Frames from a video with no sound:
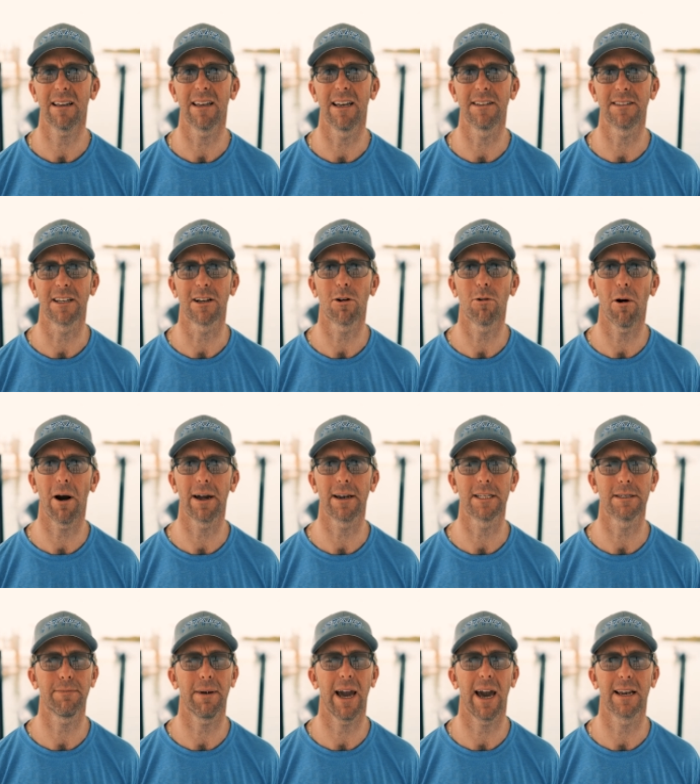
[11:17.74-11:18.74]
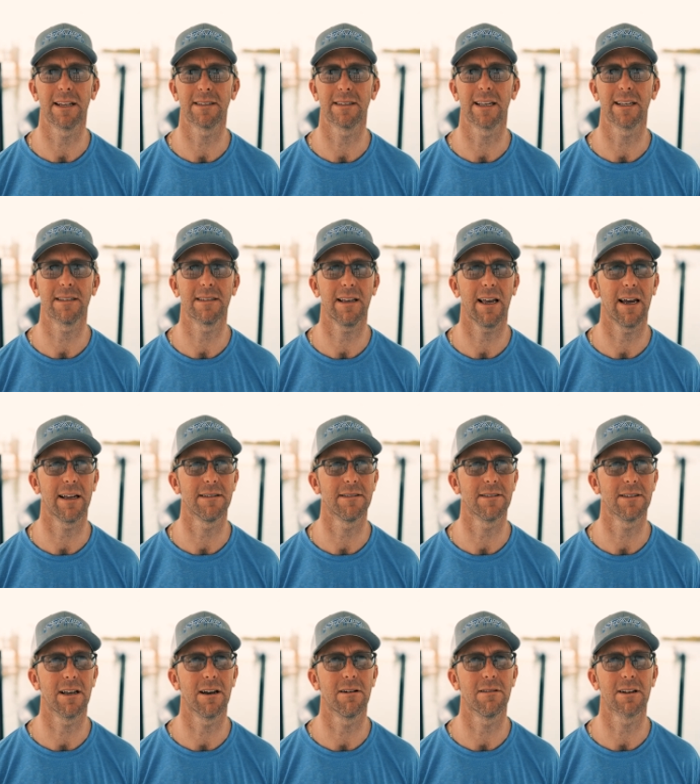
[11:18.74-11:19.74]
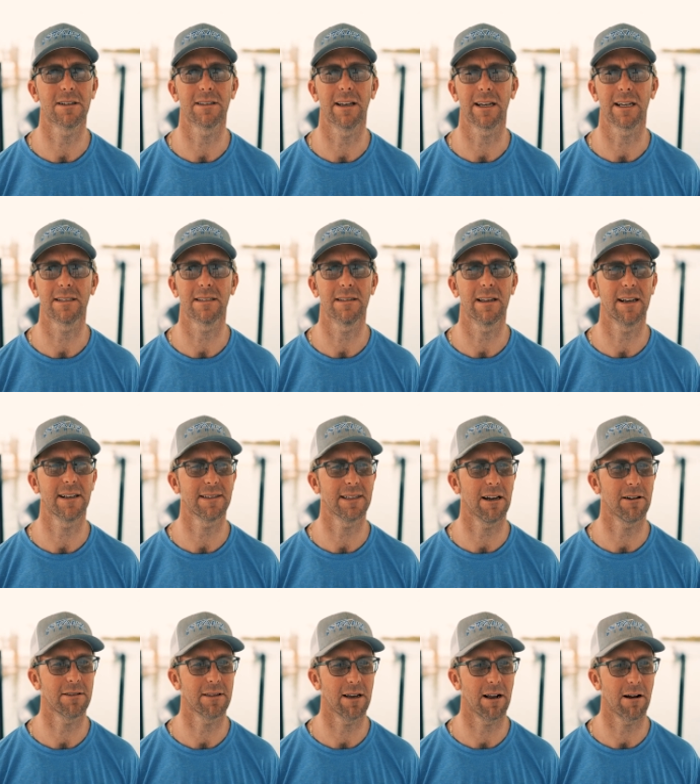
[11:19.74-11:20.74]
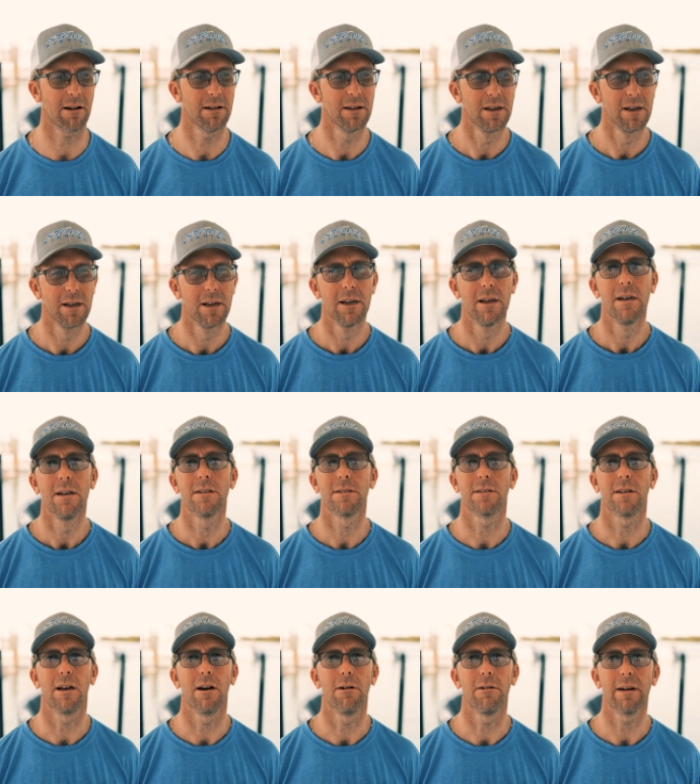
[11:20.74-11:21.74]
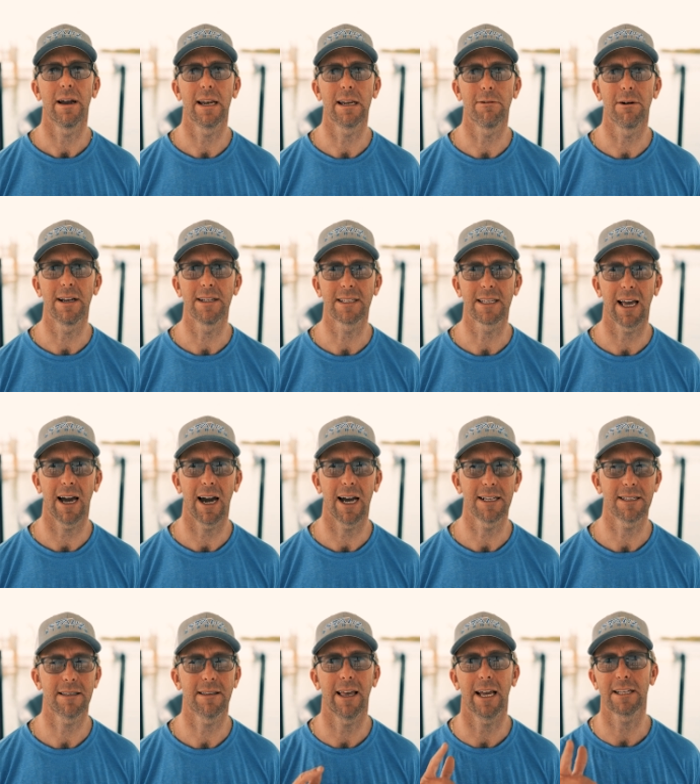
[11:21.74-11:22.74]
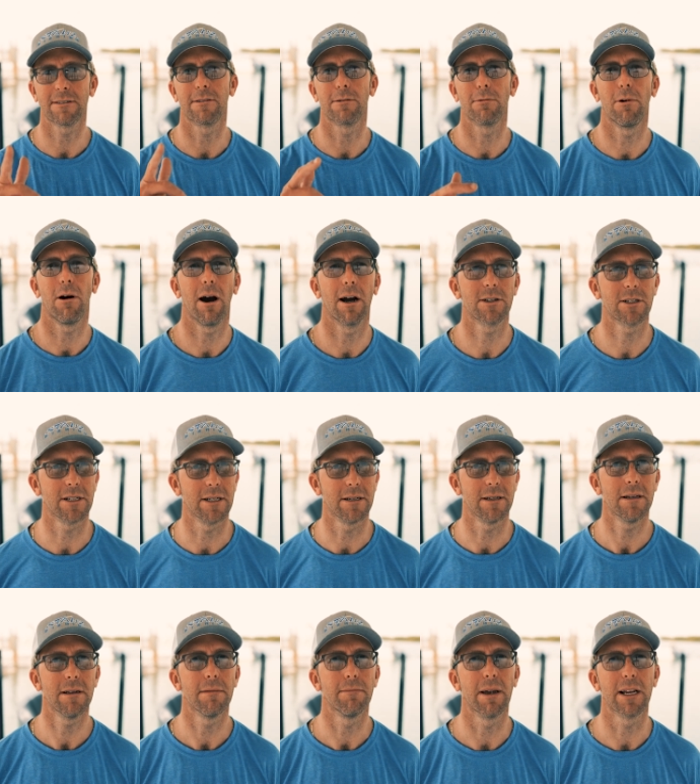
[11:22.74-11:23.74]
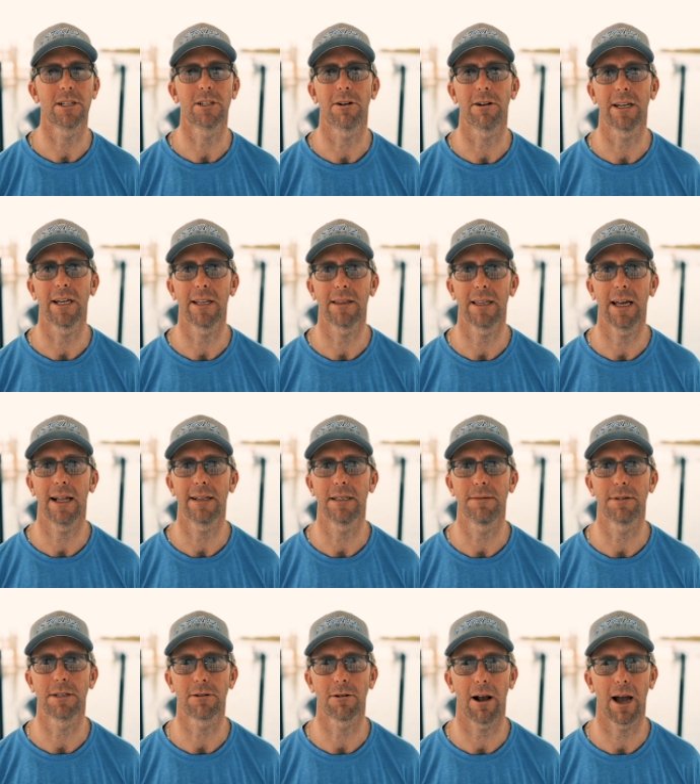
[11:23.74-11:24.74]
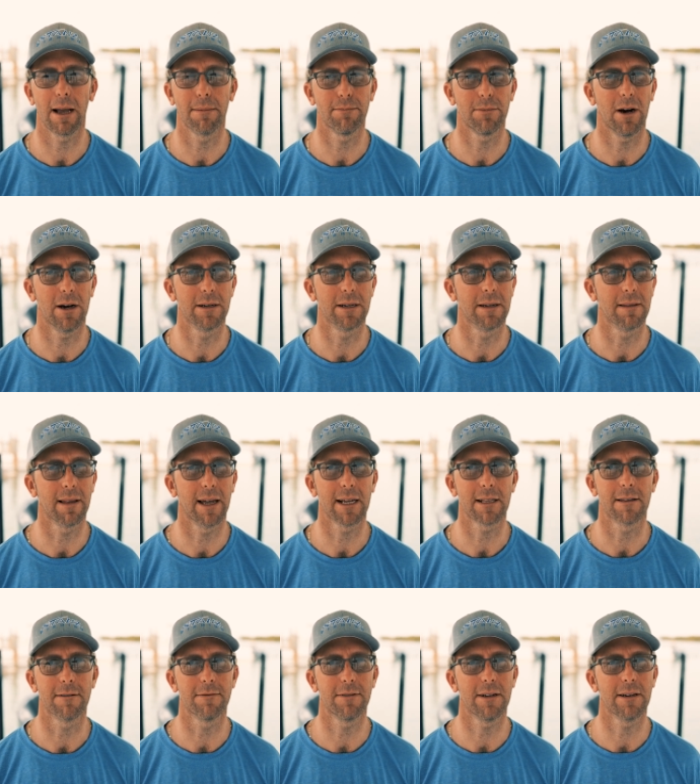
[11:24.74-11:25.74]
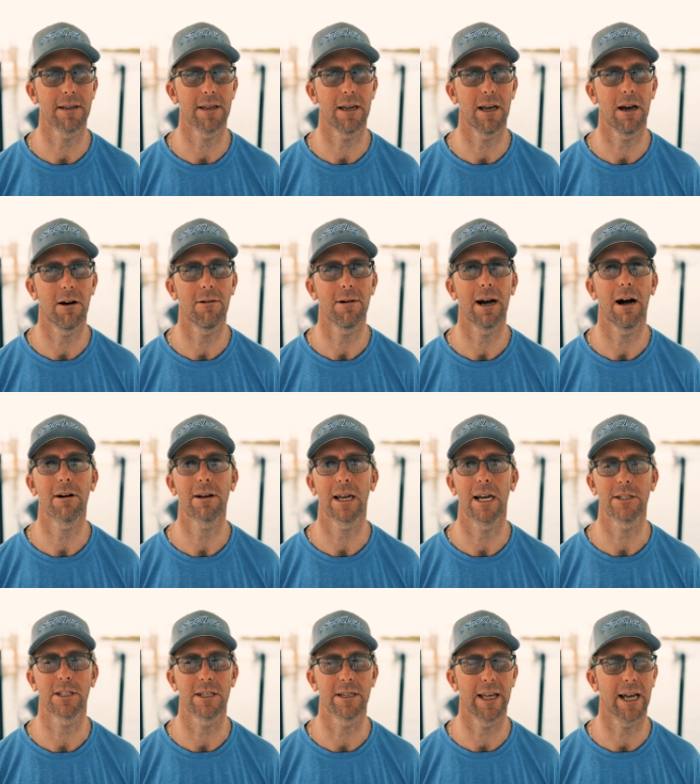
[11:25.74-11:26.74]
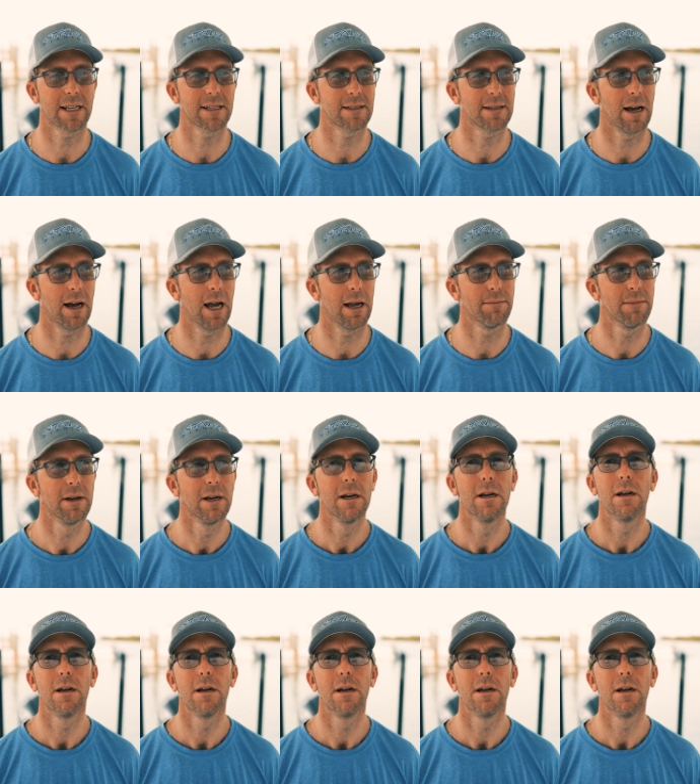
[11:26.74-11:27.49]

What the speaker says: isn't quite as bad as they said, so it looks like it's nice out there. So anyways, guys, thanks for watching. Make sure you hit that subscribe button and like the video. I'll catch you next time.